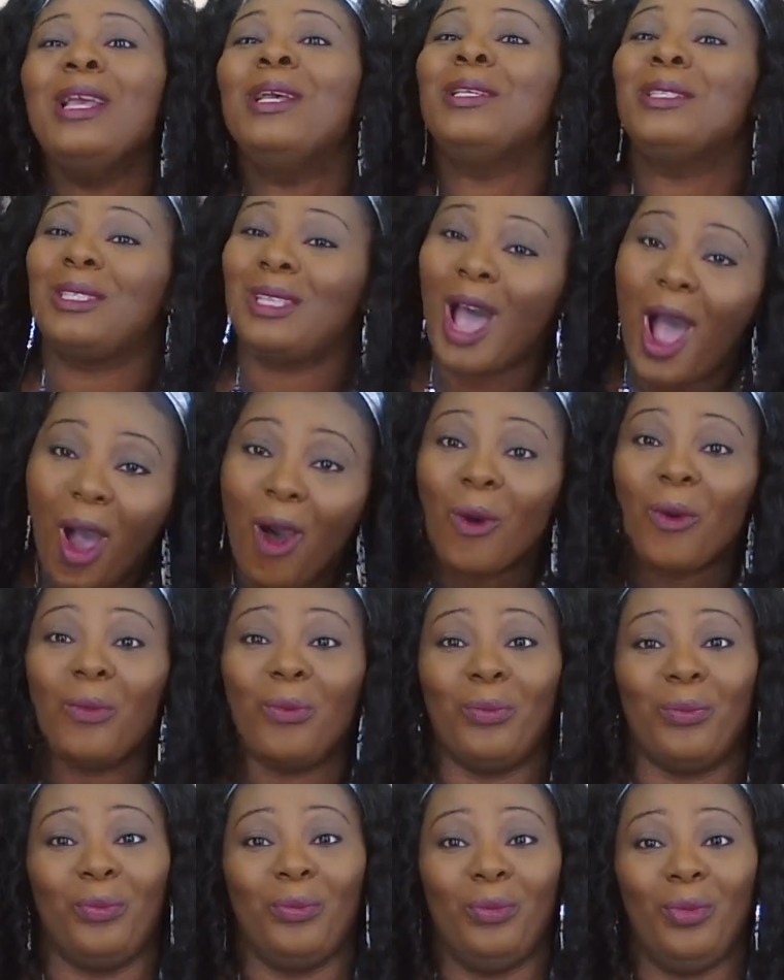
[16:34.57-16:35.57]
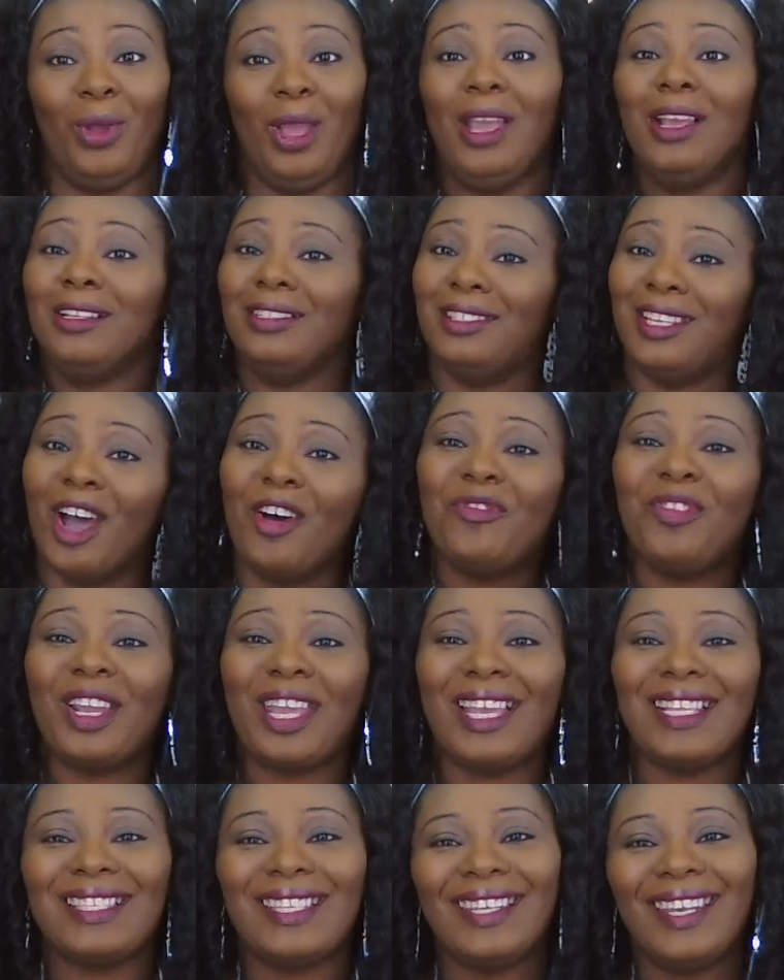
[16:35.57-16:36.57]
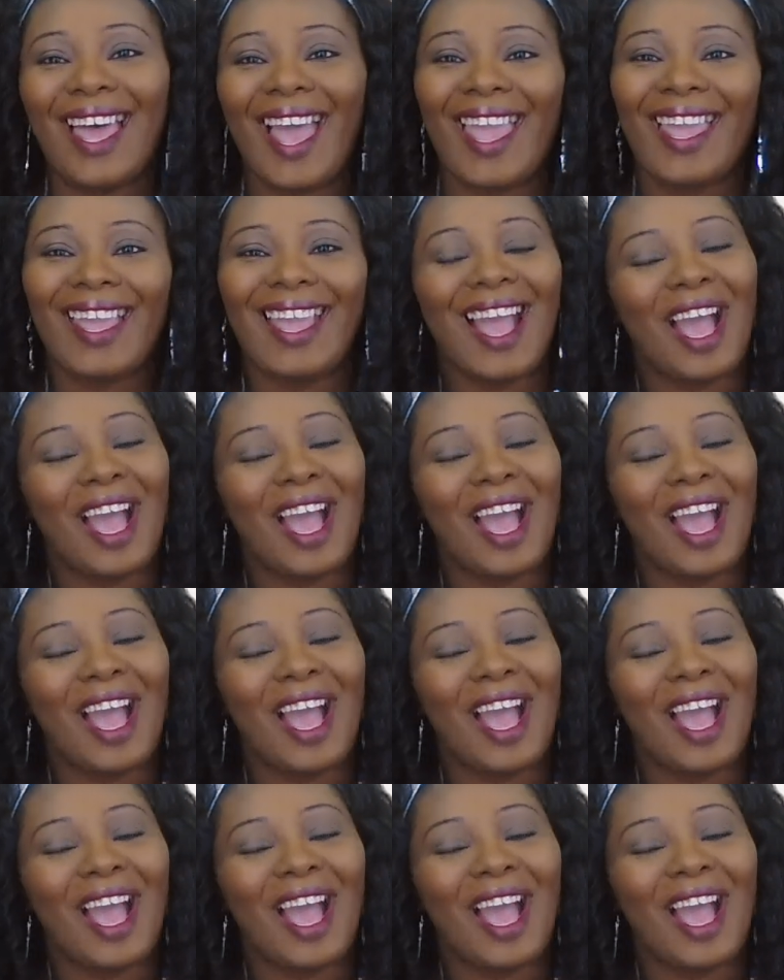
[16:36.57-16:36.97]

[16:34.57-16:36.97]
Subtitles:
So, don't forget to like,